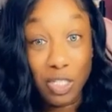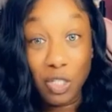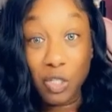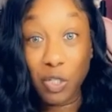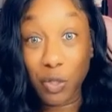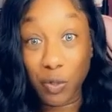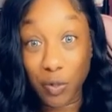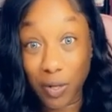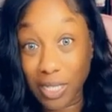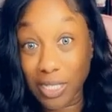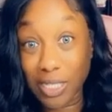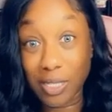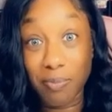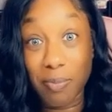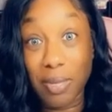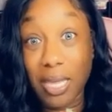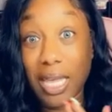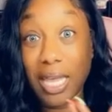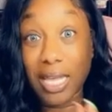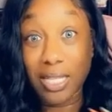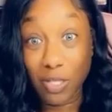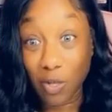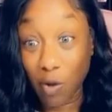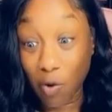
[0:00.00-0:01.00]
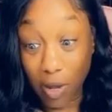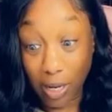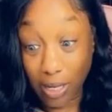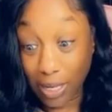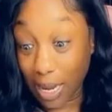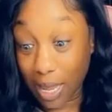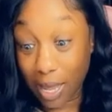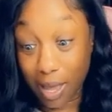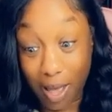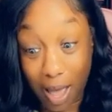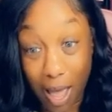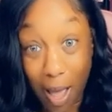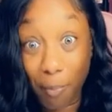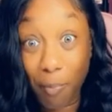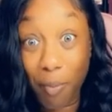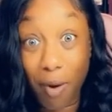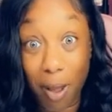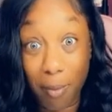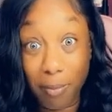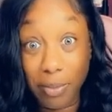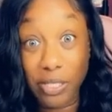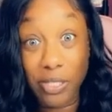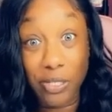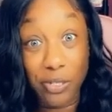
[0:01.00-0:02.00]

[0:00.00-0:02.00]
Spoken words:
Trust me, it's going down. I promise